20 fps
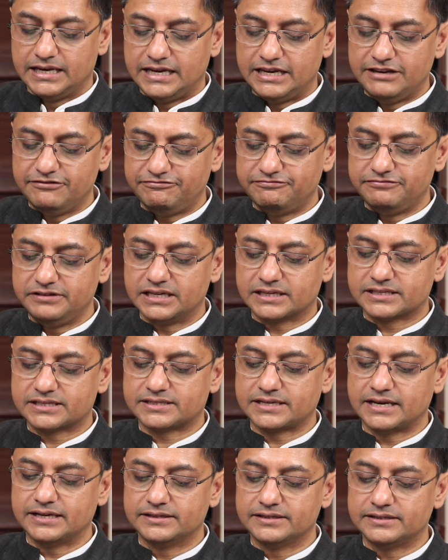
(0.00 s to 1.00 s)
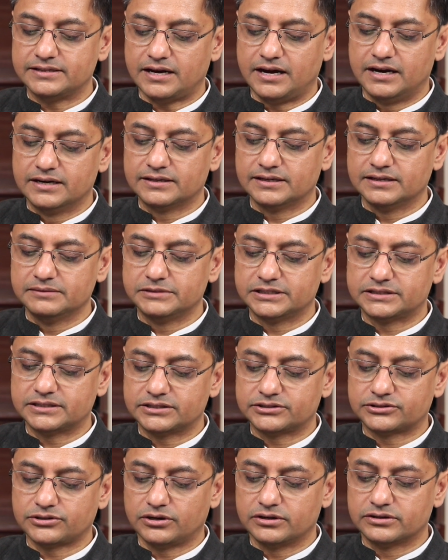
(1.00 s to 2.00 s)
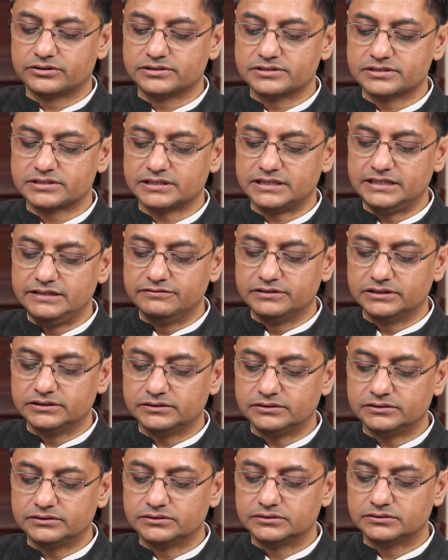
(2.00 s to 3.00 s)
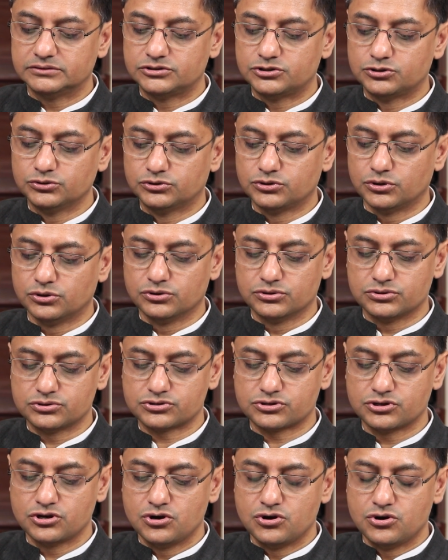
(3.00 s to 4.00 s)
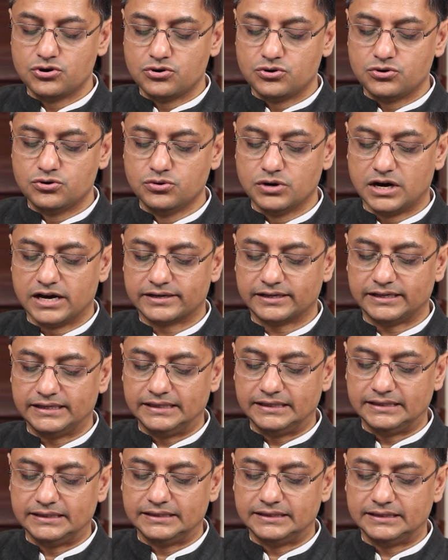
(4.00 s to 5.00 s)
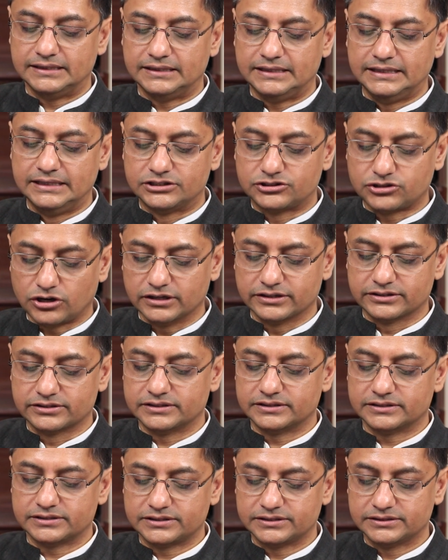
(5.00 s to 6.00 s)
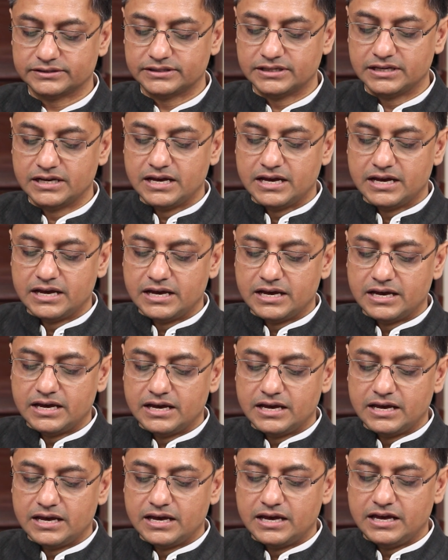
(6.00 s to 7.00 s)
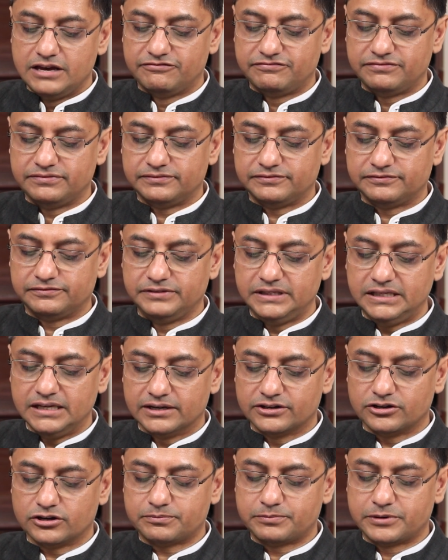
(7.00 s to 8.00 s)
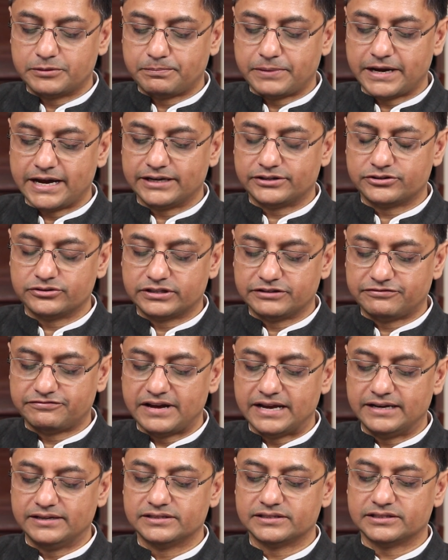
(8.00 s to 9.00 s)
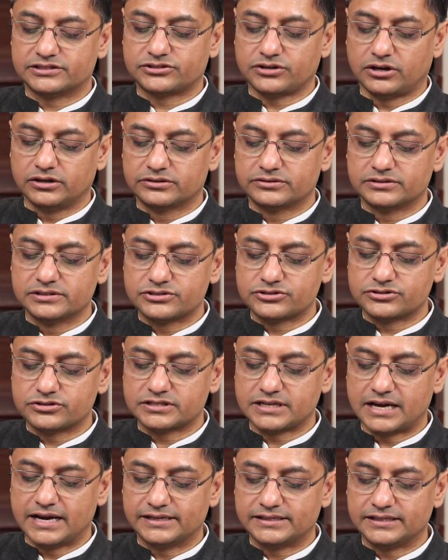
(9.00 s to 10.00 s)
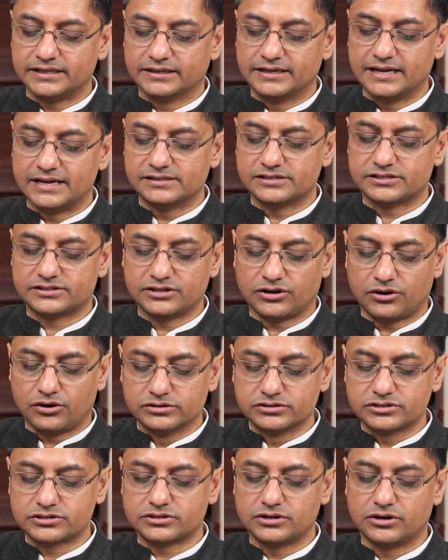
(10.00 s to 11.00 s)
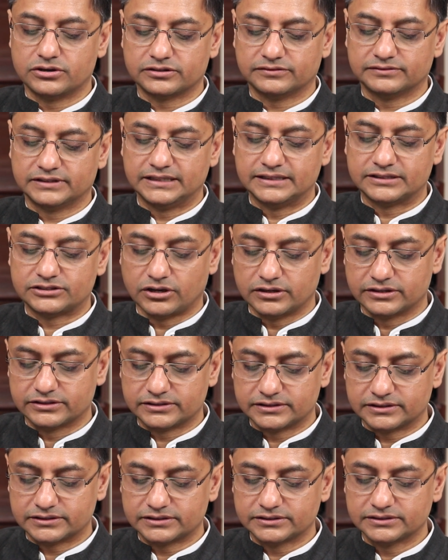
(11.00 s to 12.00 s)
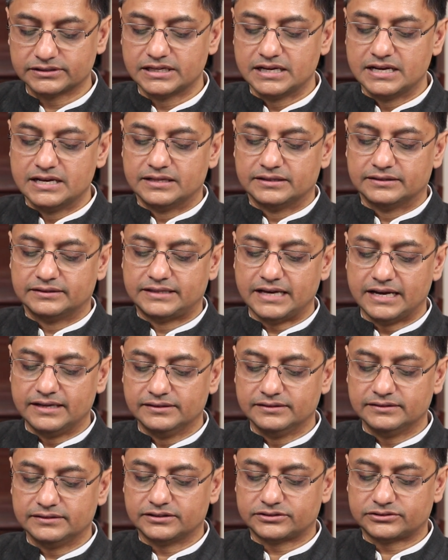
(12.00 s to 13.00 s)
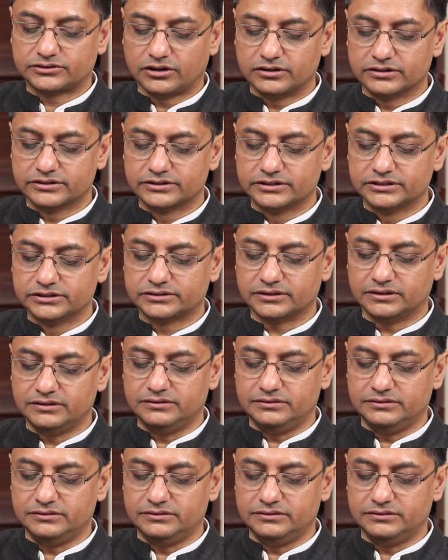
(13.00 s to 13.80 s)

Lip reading: If we extend unlimited tolerance even to those who are intolerant, if we are not prepared to defend a tolerant society against the onslaught of the intolerant, then the tolerant